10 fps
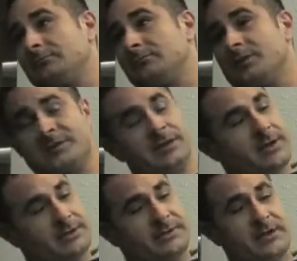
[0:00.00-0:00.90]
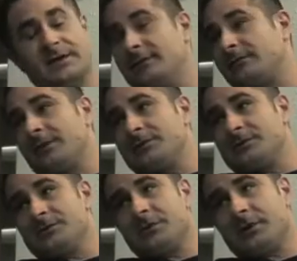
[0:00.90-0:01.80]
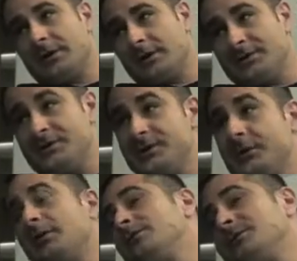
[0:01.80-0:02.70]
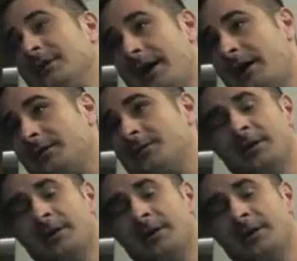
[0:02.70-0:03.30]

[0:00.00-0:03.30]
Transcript: Once it hits that differential circuit, it zeroes it out